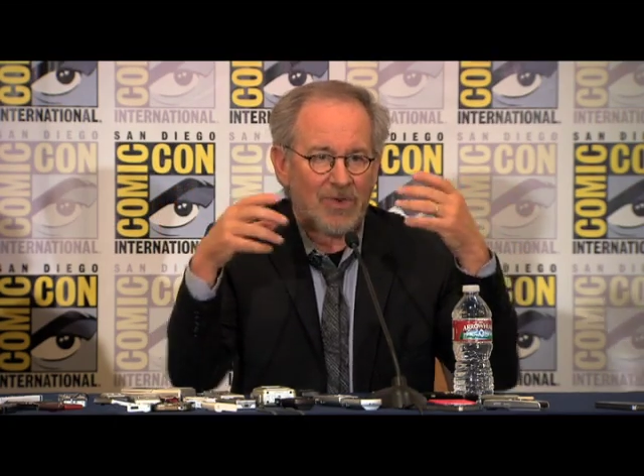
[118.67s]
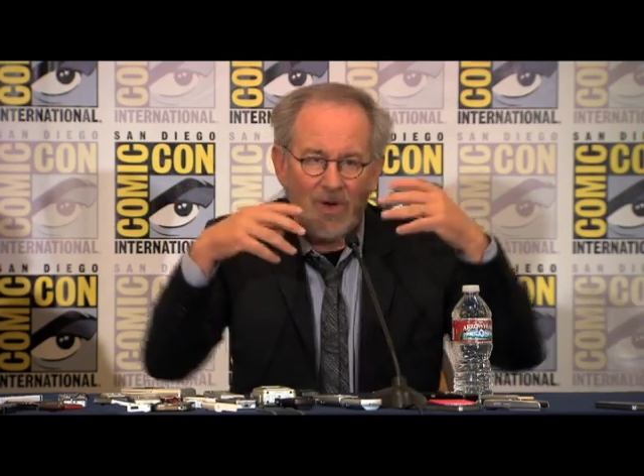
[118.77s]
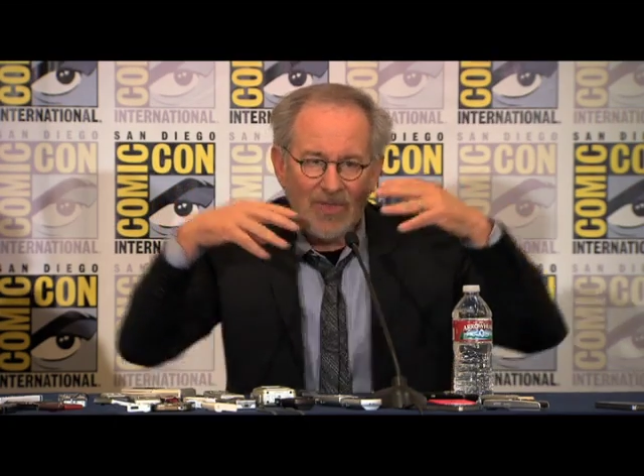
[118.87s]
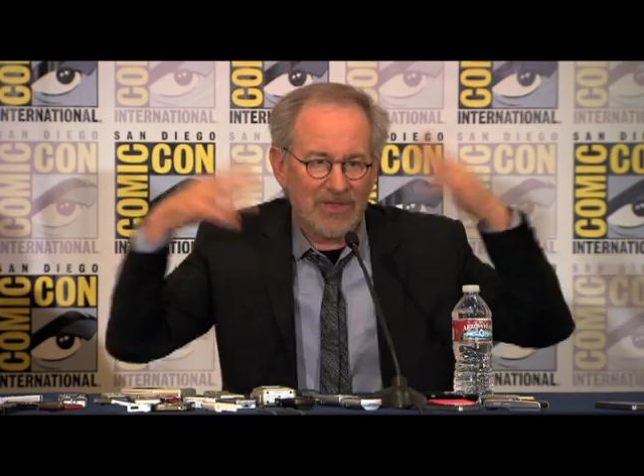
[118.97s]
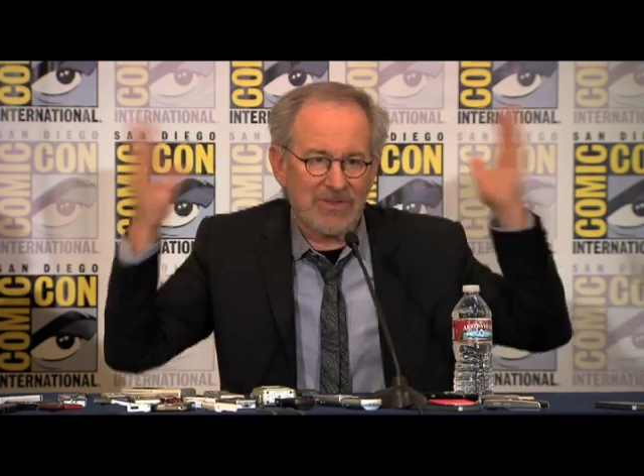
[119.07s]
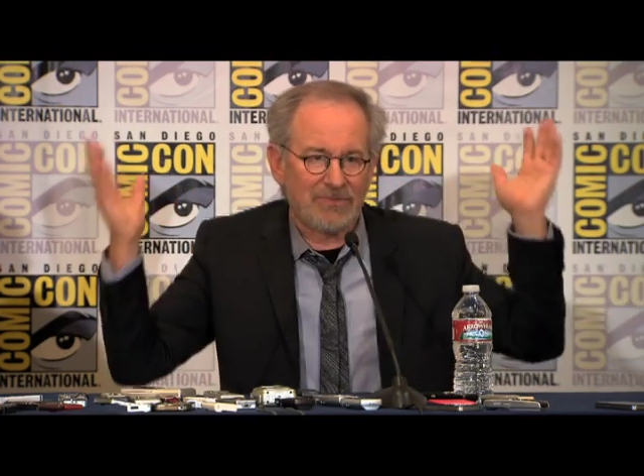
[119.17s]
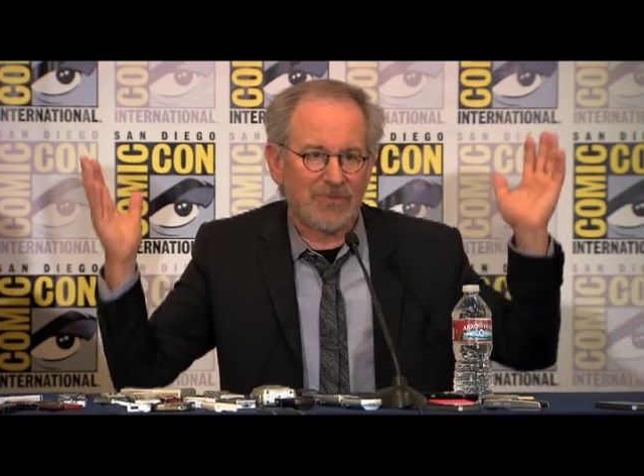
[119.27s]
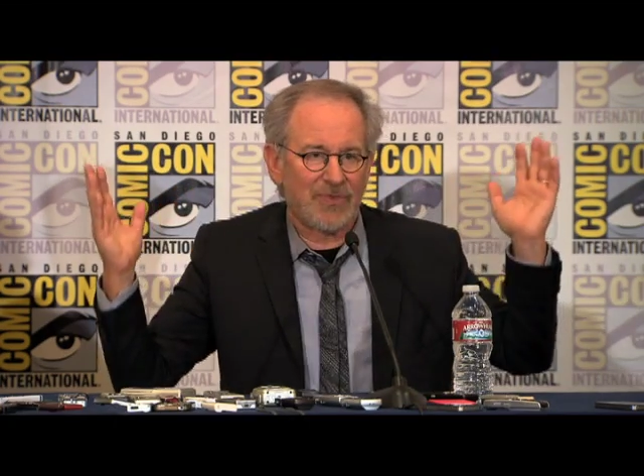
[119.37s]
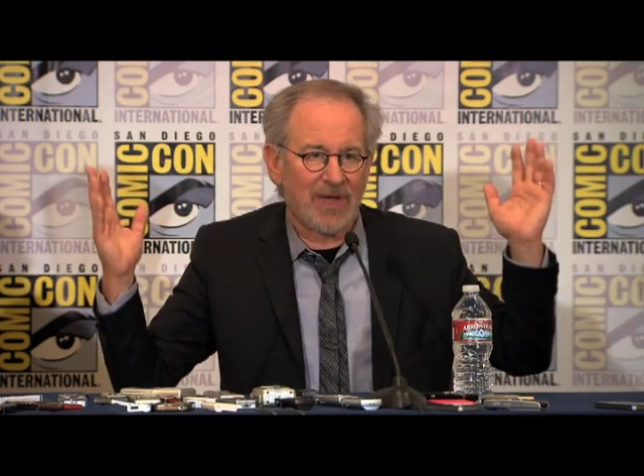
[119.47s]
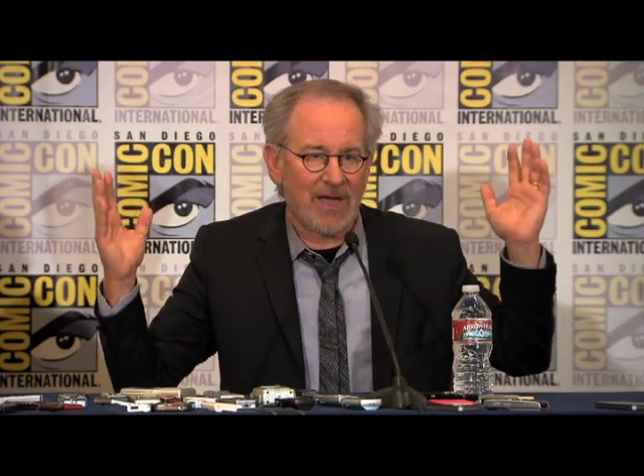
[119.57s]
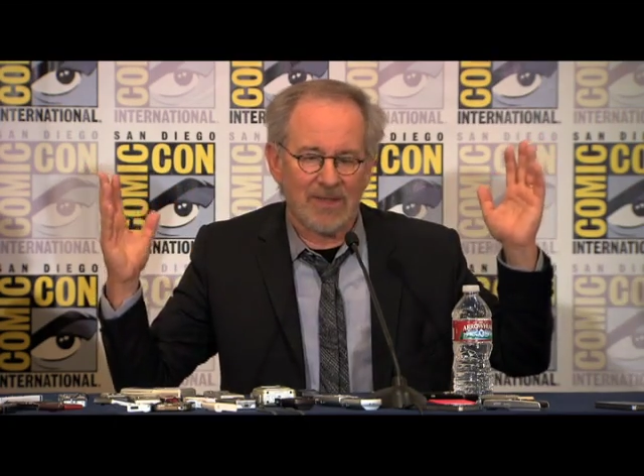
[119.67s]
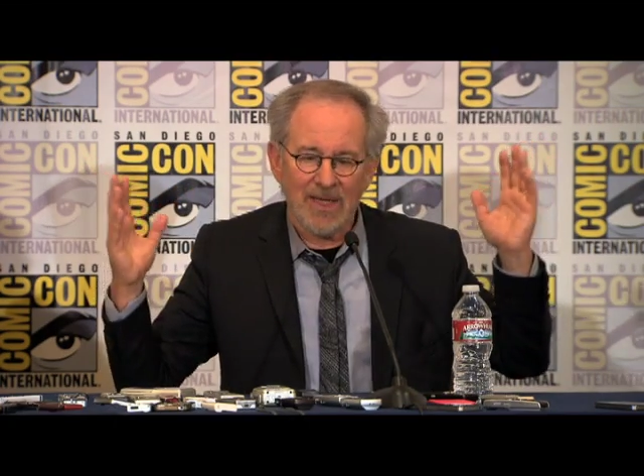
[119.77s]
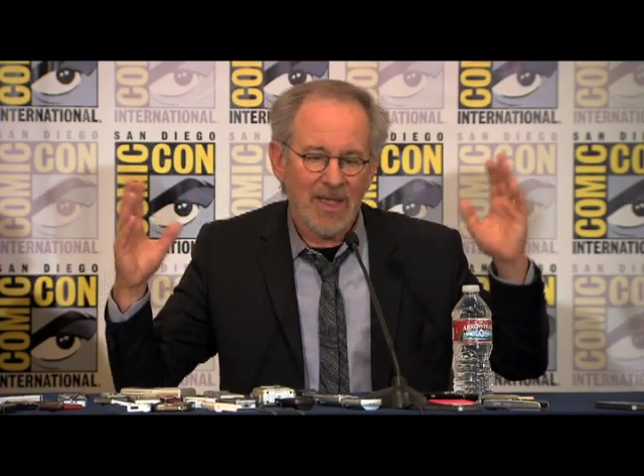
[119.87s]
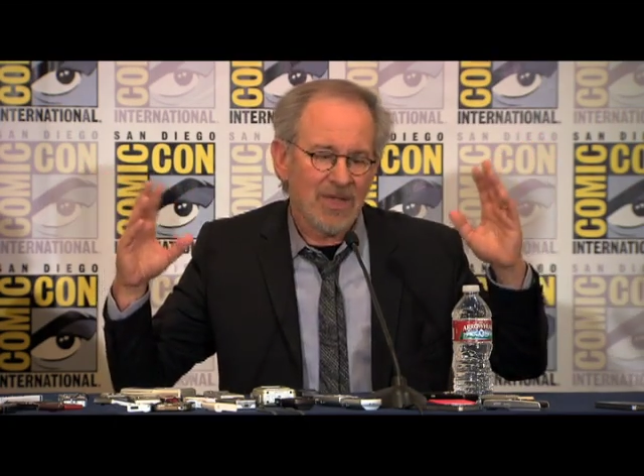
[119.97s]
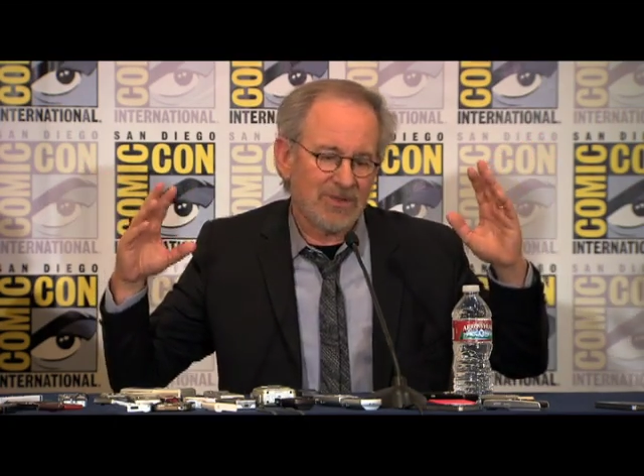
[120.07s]
All that stuff is forgotten.
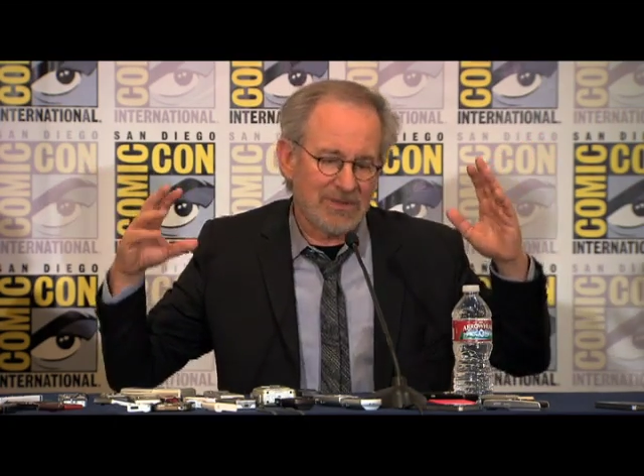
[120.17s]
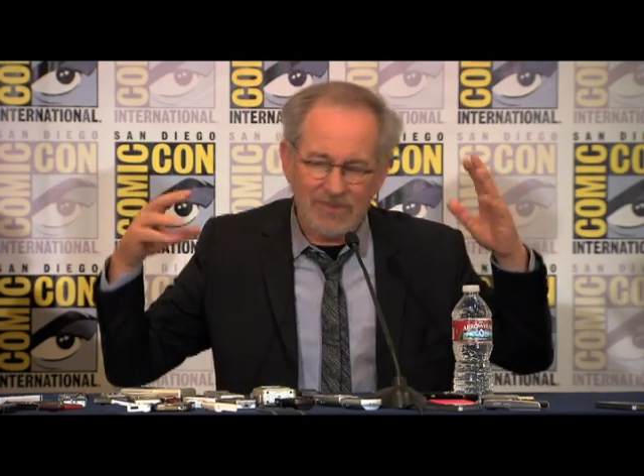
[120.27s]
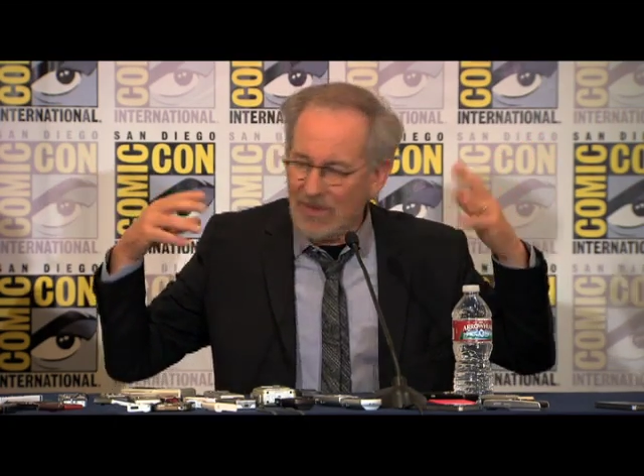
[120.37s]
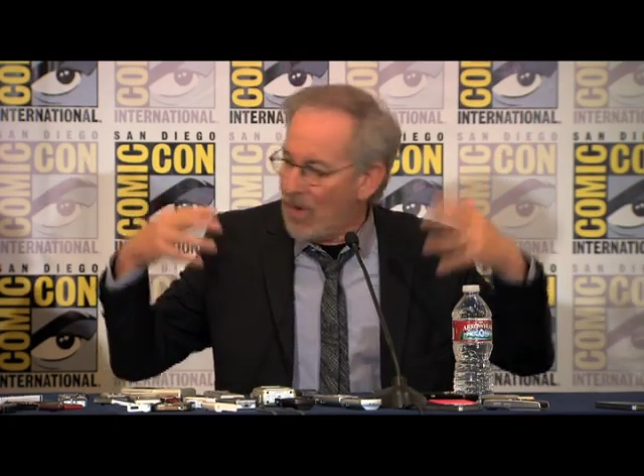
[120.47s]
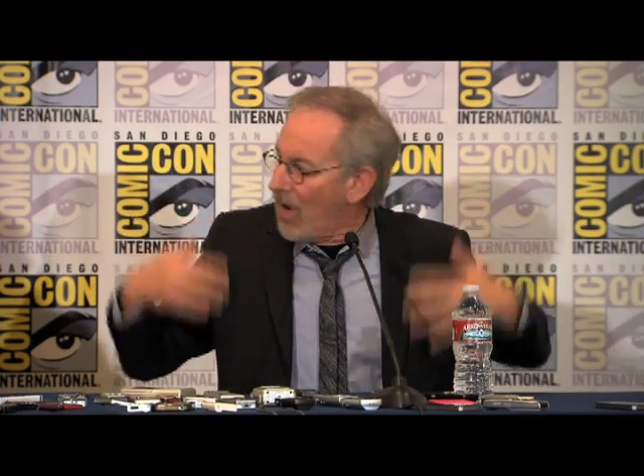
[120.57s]
So even though